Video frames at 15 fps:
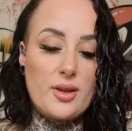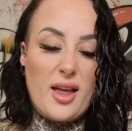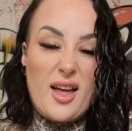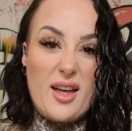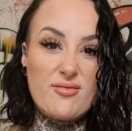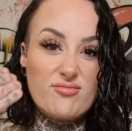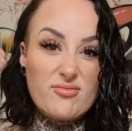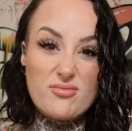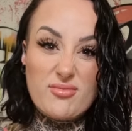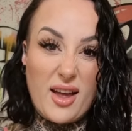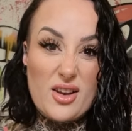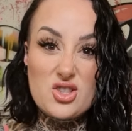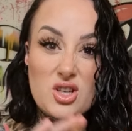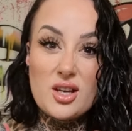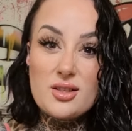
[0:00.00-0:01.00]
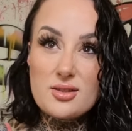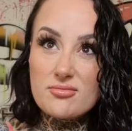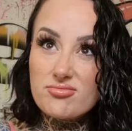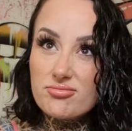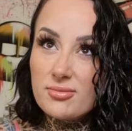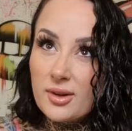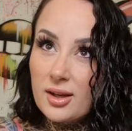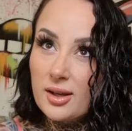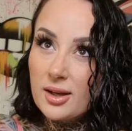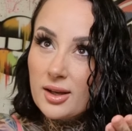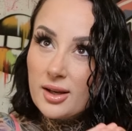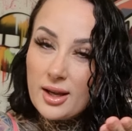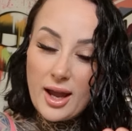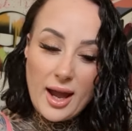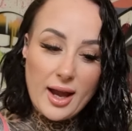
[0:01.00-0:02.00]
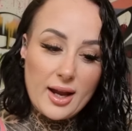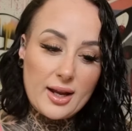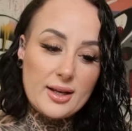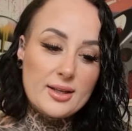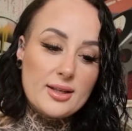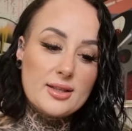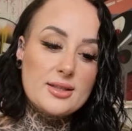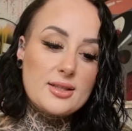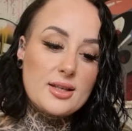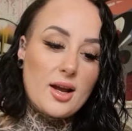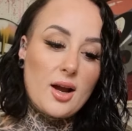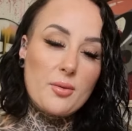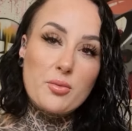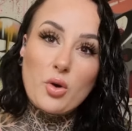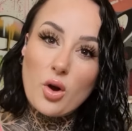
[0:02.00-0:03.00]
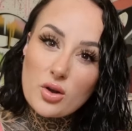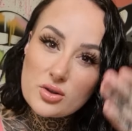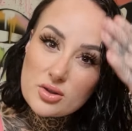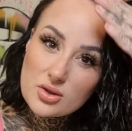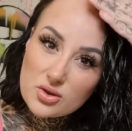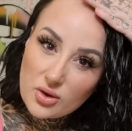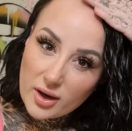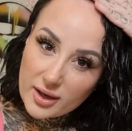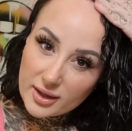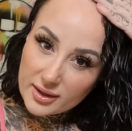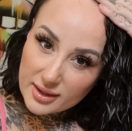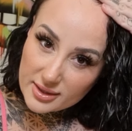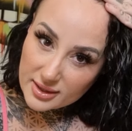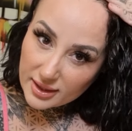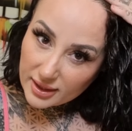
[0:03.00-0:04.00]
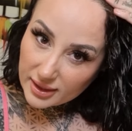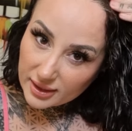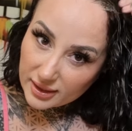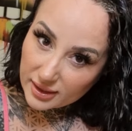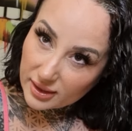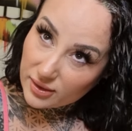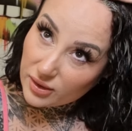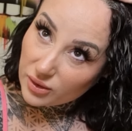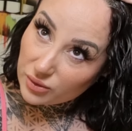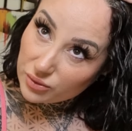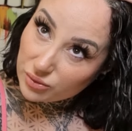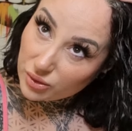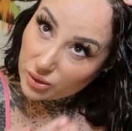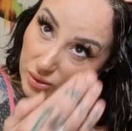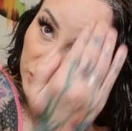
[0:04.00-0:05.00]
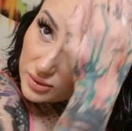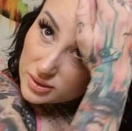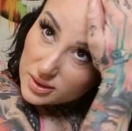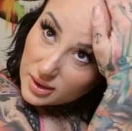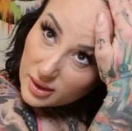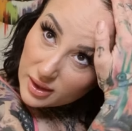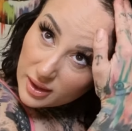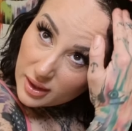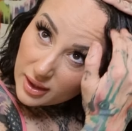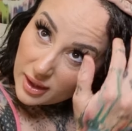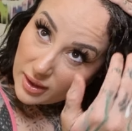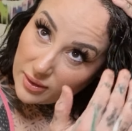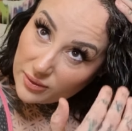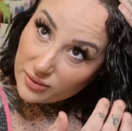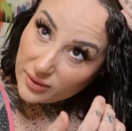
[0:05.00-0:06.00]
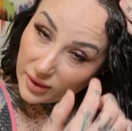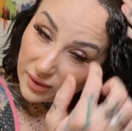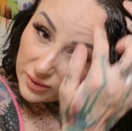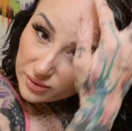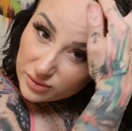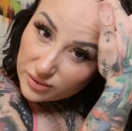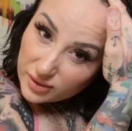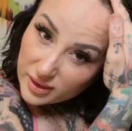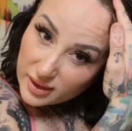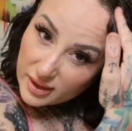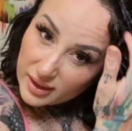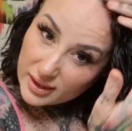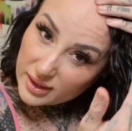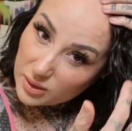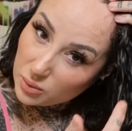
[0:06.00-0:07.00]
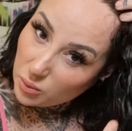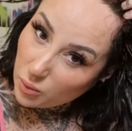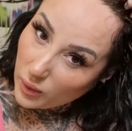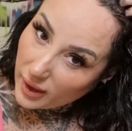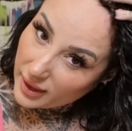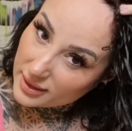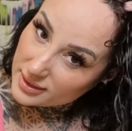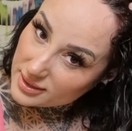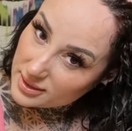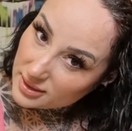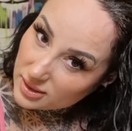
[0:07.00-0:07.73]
their edges, and I'm concentrating this in the root for that really wet,